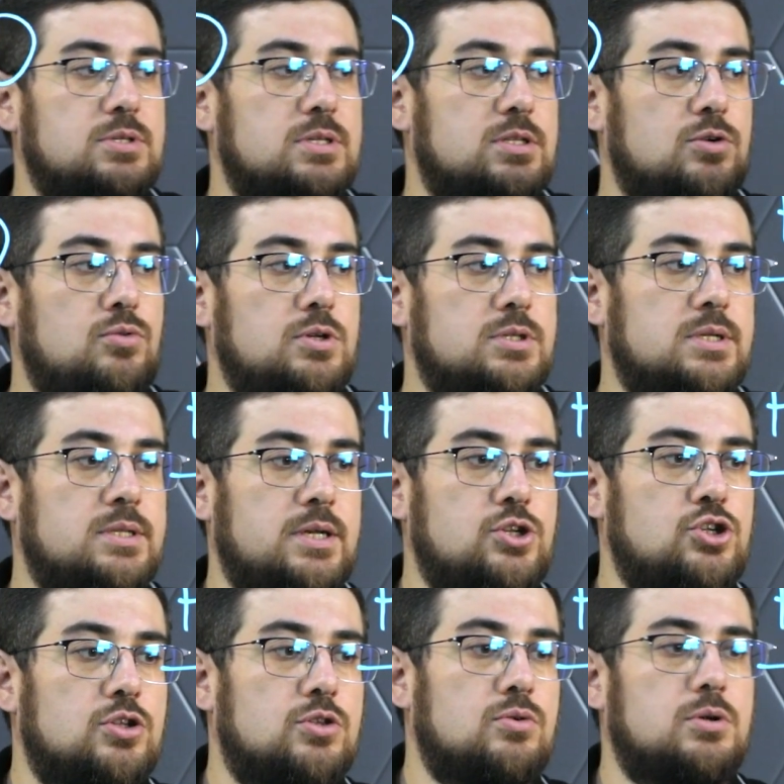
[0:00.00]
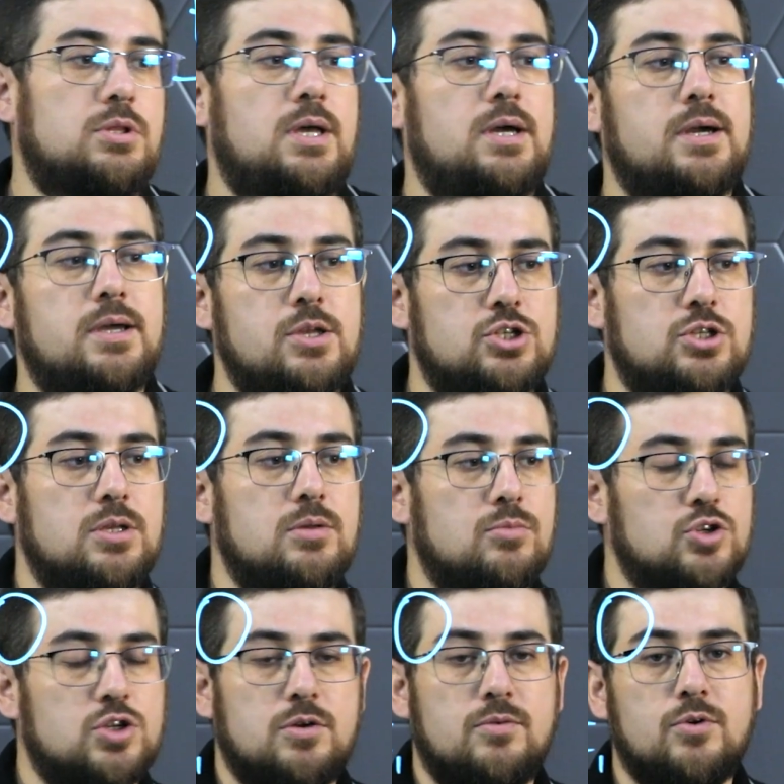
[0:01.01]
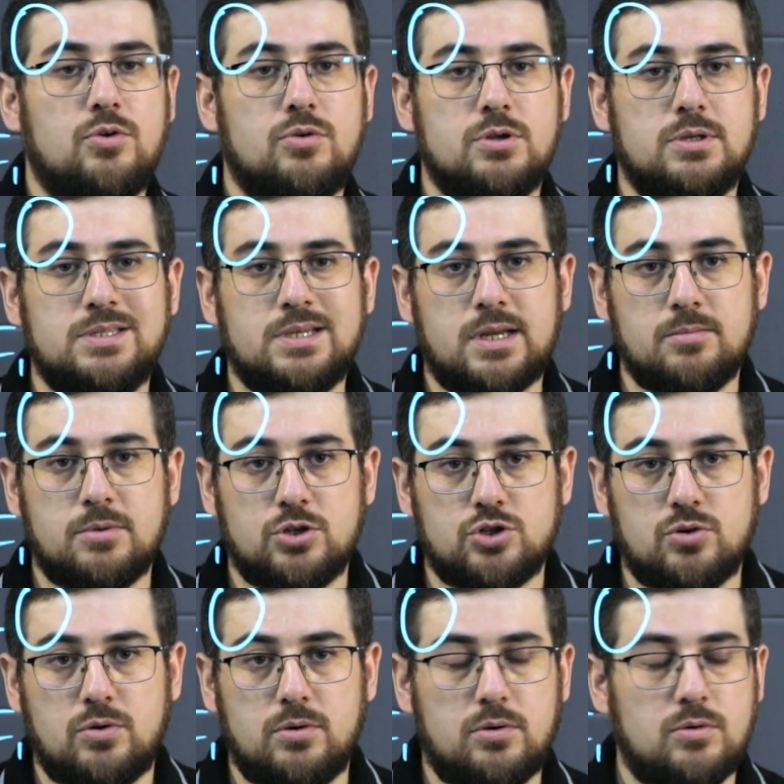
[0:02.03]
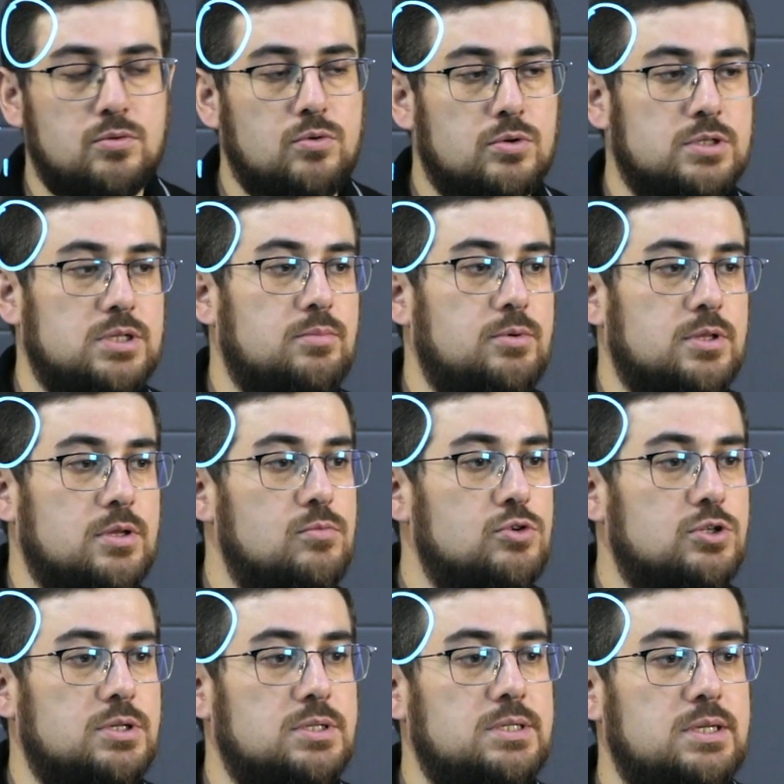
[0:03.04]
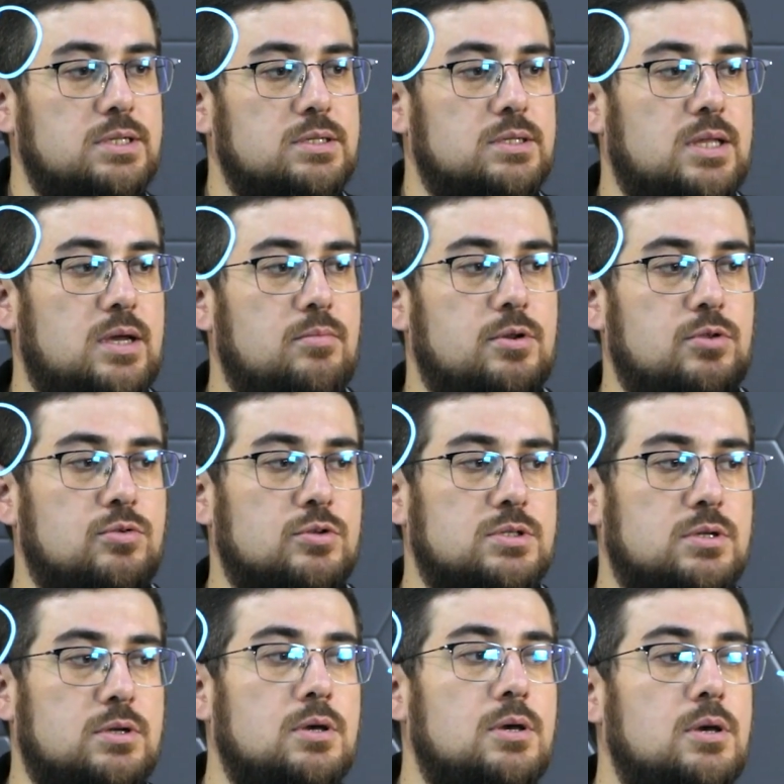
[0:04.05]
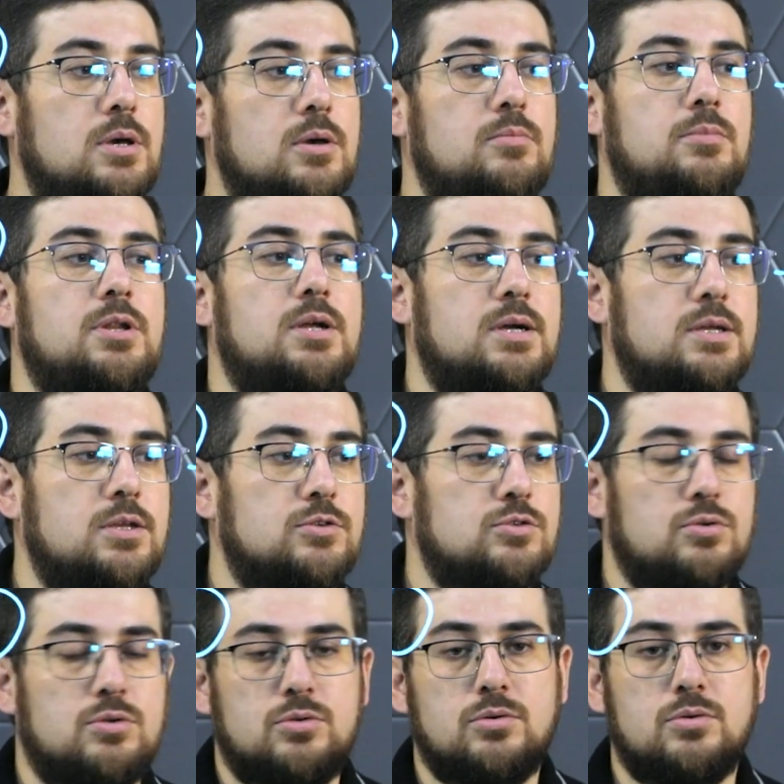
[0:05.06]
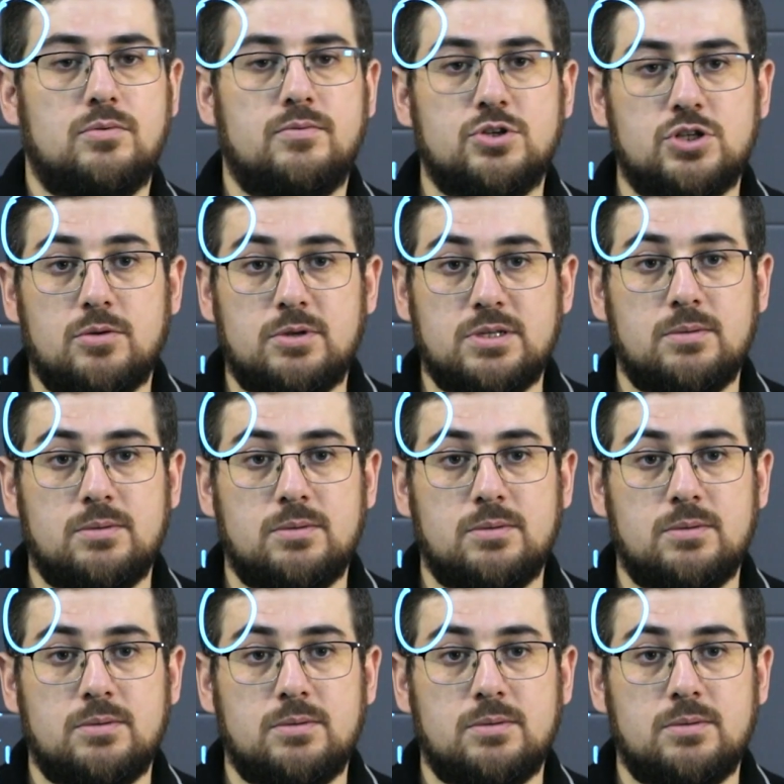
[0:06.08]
When we meet with such a problem, it is of course a little bit beyond the school course, because here we have to go to the side of higher mathematics.